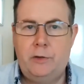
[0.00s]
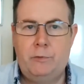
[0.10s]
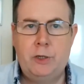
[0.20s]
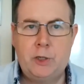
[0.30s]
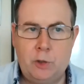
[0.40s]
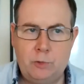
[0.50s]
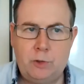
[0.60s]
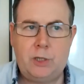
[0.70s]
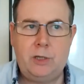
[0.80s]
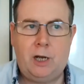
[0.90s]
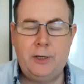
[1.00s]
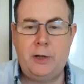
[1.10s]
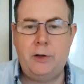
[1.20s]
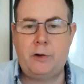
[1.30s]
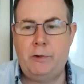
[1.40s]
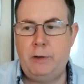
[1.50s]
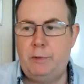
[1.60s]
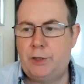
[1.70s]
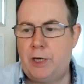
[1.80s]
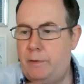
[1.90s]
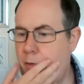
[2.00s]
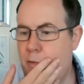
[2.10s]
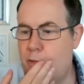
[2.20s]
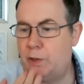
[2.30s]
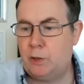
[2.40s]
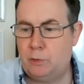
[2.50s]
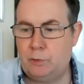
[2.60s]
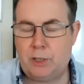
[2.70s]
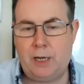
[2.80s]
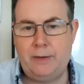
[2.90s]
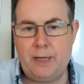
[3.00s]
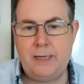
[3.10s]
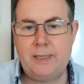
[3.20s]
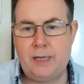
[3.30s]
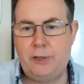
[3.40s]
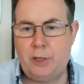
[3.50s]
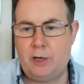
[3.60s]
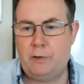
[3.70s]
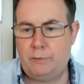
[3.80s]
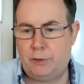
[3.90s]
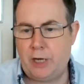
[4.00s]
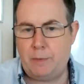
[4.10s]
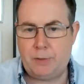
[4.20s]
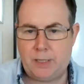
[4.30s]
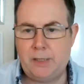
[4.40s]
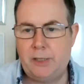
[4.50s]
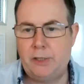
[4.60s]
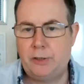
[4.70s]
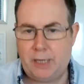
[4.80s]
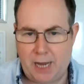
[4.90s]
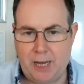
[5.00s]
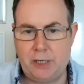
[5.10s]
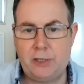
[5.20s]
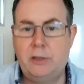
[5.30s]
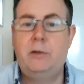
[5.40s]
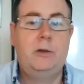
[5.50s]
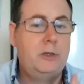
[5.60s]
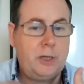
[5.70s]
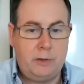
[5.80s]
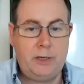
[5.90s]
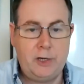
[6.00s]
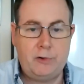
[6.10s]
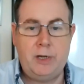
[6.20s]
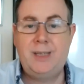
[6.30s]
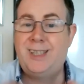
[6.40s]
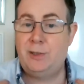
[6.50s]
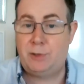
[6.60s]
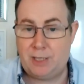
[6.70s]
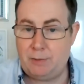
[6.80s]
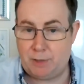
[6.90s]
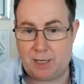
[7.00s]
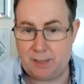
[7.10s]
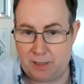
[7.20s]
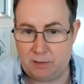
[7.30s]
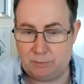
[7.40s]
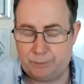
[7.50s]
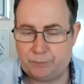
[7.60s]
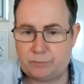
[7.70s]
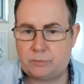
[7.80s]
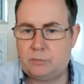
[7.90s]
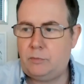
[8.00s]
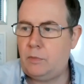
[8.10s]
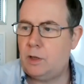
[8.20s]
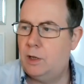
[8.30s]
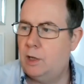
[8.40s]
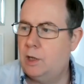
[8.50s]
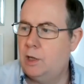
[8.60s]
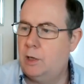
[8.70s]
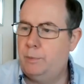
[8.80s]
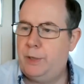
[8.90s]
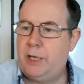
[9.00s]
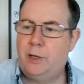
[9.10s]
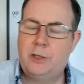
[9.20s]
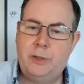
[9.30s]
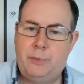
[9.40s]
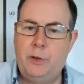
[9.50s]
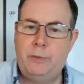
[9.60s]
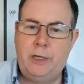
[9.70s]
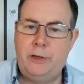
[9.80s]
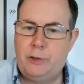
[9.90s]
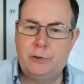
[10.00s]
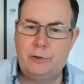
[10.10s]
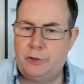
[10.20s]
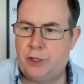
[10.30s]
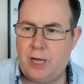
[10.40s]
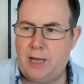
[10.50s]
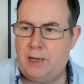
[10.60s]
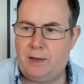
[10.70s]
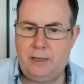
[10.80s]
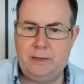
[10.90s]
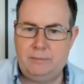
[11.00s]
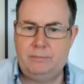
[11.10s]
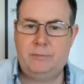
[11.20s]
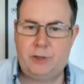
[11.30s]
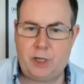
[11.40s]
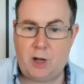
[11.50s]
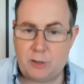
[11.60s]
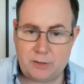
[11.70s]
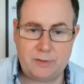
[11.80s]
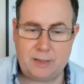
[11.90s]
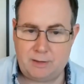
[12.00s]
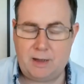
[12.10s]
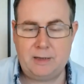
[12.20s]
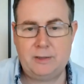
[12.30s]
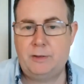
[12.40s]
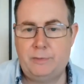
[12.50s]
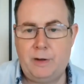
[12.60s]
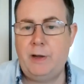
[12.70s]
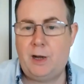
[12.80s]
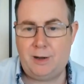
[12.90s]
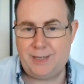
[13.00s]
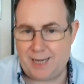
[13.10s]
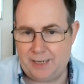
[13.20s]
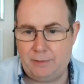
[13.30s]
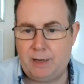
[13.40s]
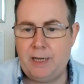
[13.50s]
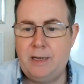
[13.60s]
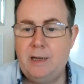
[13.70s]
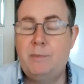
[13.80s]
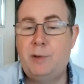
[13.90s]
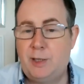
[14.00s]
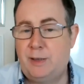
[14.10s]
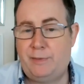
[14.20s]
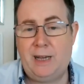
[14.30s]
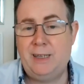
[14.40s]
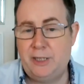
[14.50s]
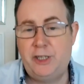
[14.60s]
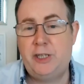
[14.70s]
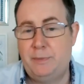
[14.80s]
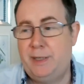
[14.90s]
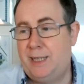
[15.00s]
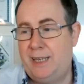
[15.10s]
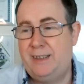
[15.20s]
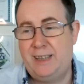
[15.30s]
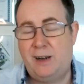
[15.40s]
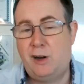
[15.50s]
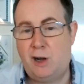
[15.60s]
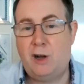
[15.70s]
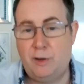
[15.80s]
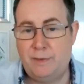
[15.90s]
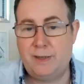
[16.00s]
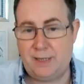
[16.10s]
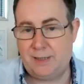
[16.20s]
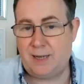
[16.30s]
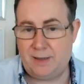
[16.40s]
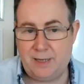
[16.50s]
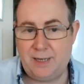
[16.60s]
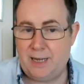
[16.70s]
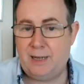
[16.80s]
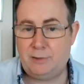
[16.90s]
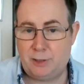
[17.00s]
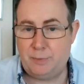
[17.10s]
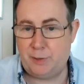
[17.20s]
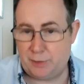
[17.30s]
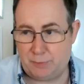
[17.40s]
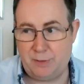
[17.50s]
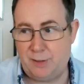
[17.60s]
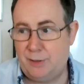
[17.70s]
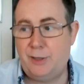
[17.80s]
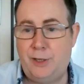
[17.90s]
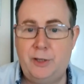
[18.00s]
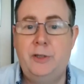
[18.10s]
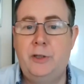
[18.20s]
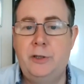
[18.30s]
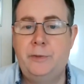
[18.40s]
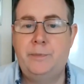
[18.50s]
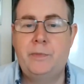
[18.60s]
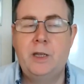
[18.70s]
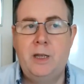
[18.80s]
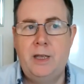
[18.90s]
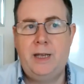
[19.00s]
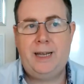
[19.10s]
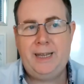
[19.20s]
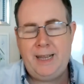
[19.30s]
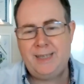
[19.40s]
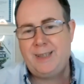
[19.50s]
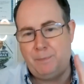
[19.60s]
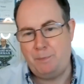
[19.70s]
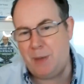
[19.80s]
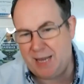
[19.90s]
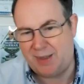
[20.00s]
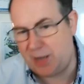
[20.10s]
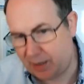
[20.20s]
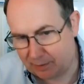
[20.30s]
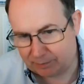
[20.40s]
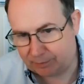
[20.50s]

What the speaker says: The results, I don't agree with sharing results, and they said you can't share percentage and cash. Totally agree. Still stick with that now. But it got to the point where you couldn't share like charts and things like that. So it's very hard anyway. Plus the fact, legitimately, there are other things out there now, to be honest with you, that you can do. And here's the big thing.